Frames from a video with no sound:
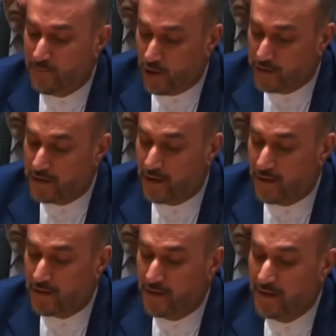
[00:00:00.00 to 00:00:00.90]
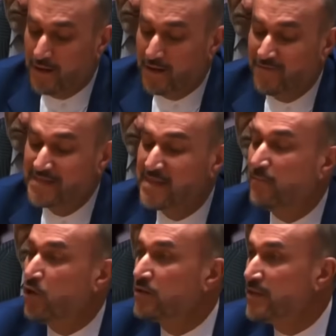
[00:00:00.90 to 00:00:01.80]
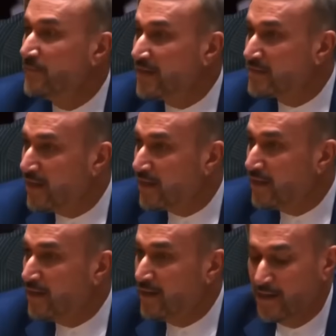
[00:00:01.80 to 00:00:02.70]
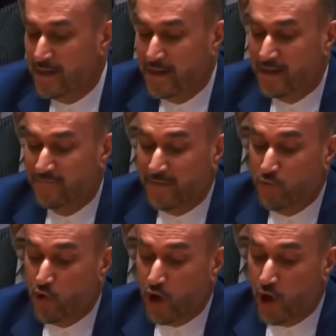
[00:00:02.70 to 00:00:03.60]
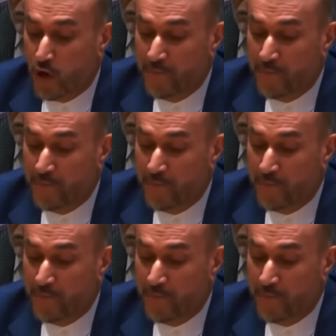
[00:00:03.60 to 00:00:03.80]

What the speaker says: when we talk about sustainable security and stability